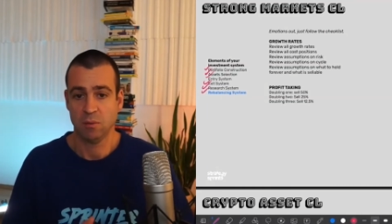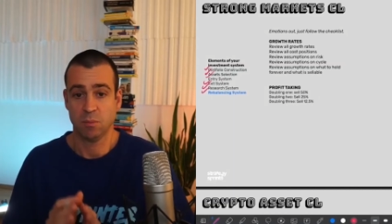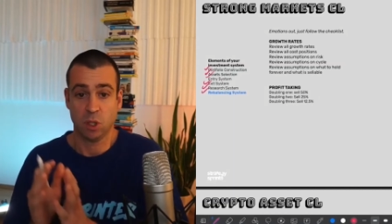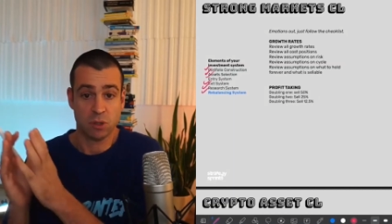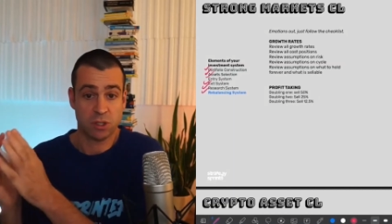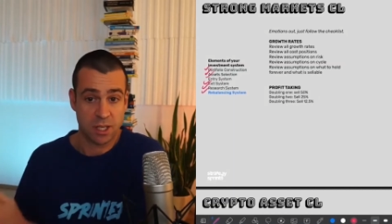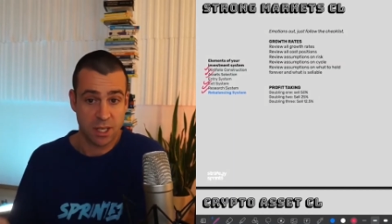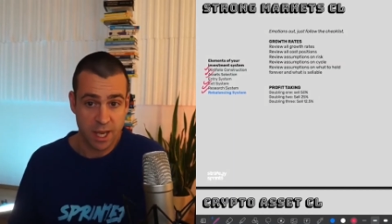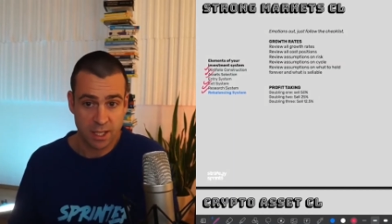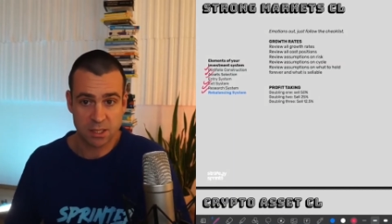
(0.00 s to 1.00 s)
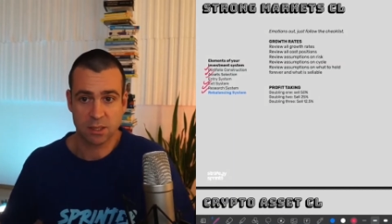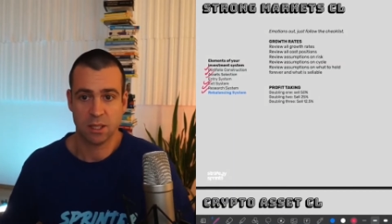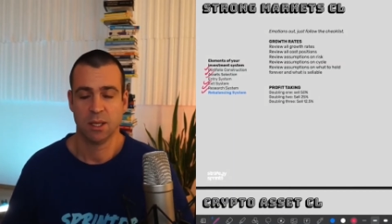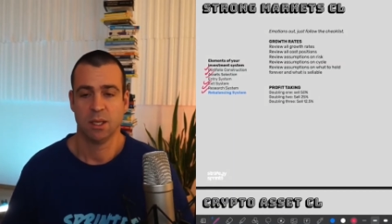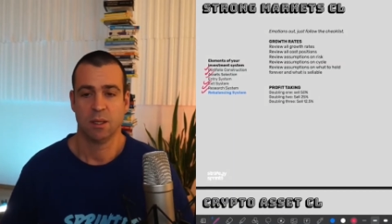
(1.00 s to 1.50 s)
because the next
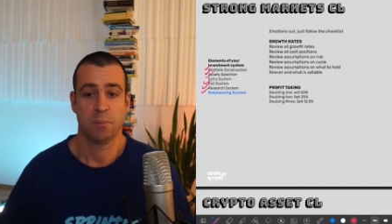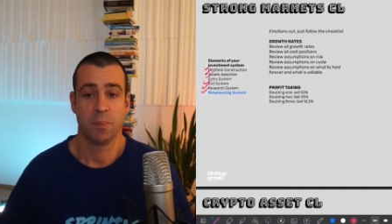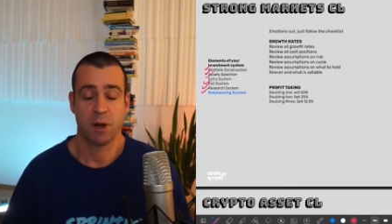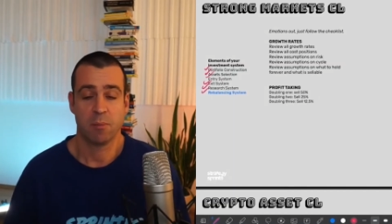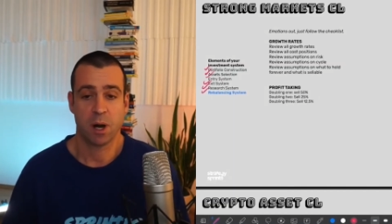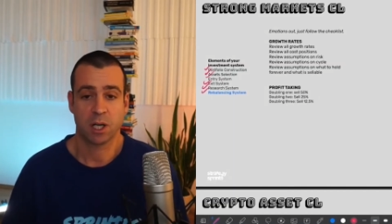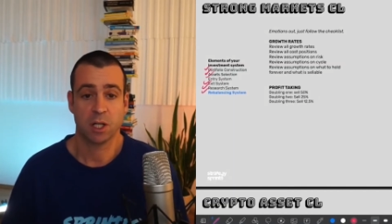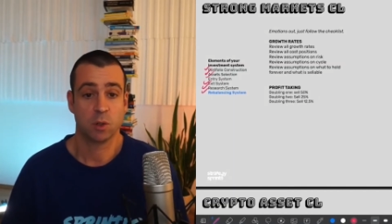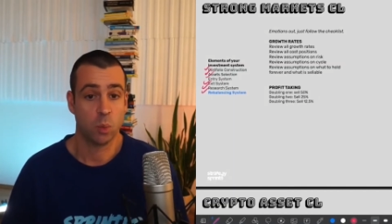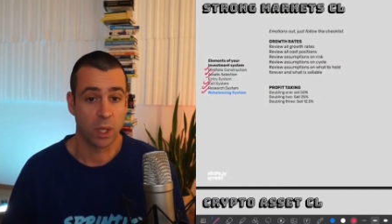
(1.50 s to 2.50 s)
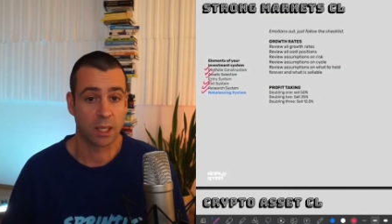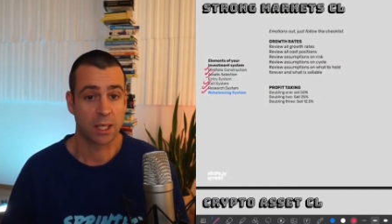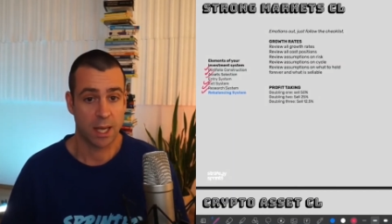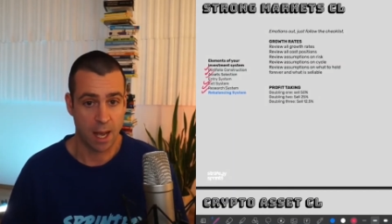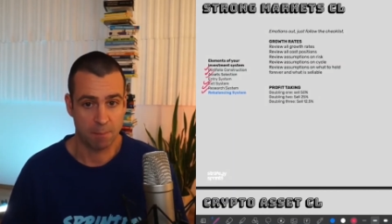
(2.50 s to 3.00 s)
bear market will
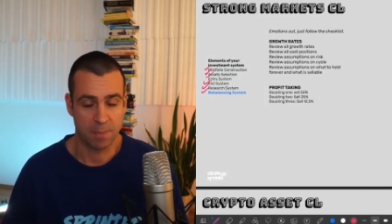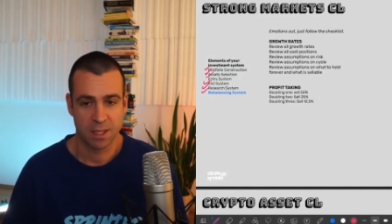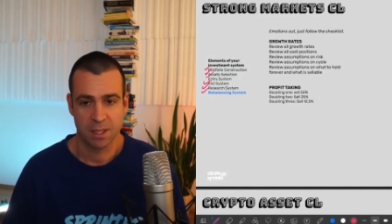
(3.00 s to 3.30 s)
come.